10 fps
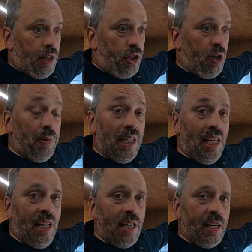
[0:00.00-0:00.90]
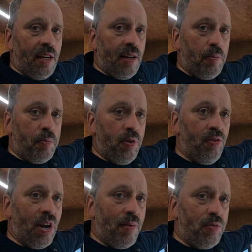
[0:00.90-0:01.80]
chimney,
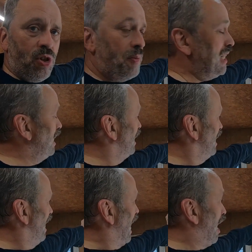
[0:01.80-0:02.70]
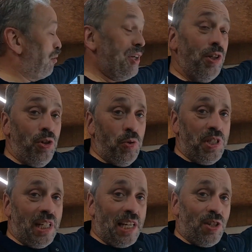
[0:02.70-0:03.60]
prefab chimney. I want to
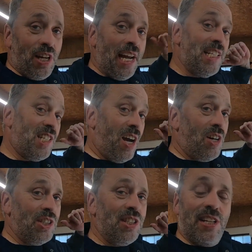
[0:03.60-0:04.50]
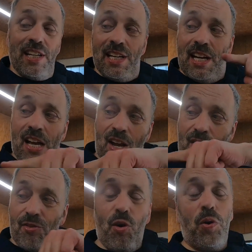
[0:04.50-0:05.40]
use it as an exhaust
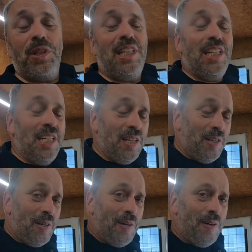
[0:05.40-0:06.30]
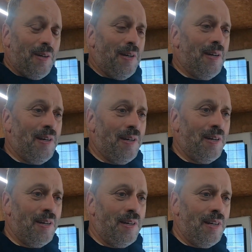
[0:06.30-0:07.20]
for the
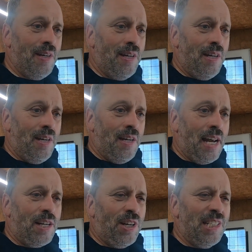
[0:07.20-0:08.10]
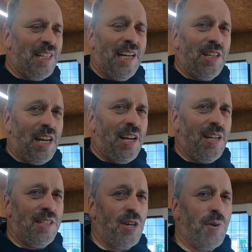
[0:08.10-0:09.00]
like connecting
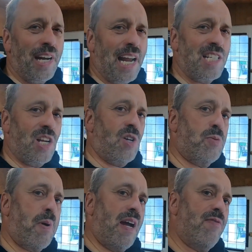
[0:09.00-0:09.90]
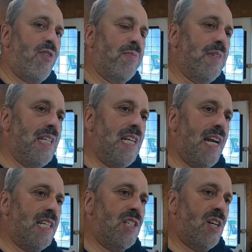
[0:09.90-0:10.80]
a direct exhaust pipe from the
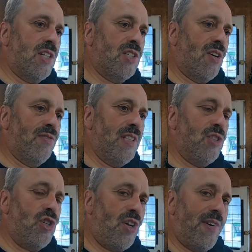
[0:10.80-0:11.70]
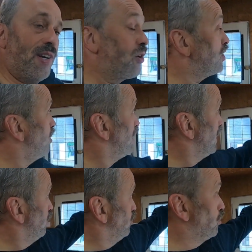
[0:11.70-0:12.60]
exhaust of the generator
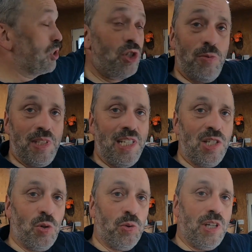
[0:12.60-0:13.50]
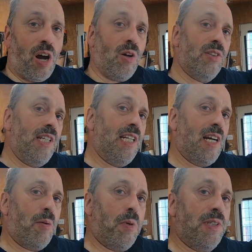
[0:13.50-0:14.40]
directly onto the chimney, so all the
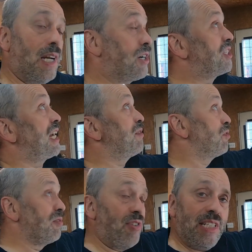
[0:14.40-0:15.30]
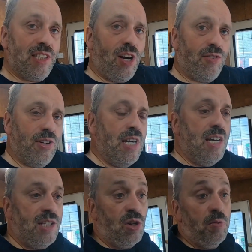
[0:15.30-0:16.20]
carbon dioxide will vent off.
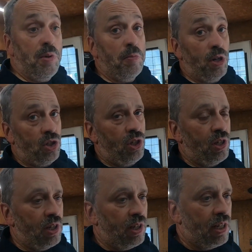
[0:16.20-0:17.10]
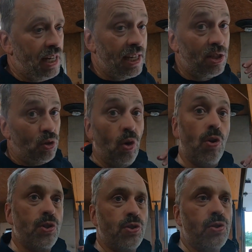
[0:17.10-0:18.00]
It's going to be much less
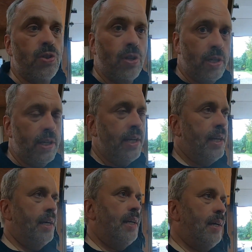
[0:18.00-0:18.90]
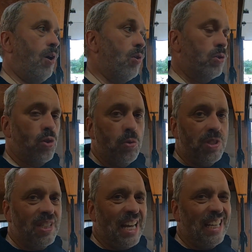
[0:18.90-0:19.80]
noise. Also,
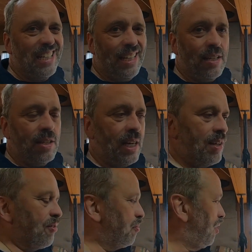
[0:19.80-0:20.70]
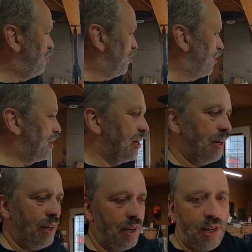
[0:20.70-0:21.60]
it's act like a kind of a muffler.
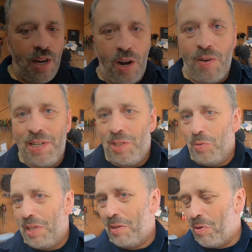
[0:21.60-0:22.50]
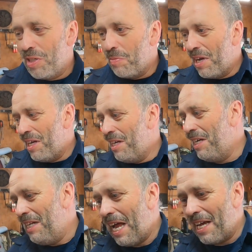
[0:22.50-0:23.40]
All right, so that was my
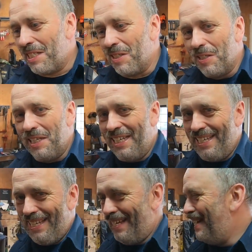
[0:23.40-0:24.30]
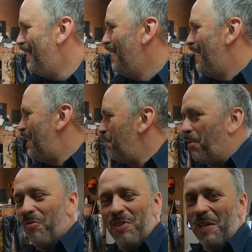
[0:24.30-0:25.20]
last
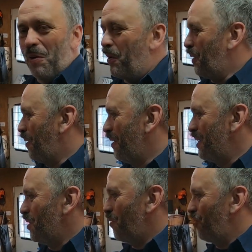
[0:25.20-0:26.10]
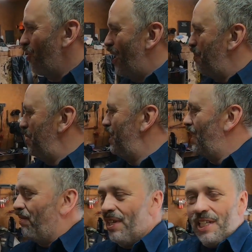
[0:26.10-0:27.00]
input video. All right, so I'm very
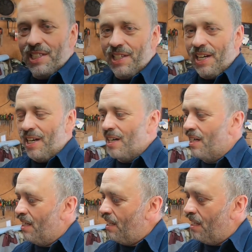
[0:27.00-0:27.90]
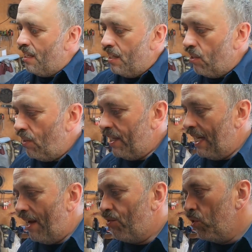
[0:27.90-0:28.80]
happy. Everything is there. The only
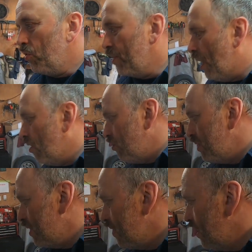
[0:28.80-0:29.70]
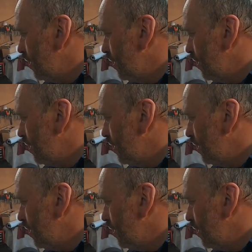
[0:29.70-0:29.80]
thing I have to do now is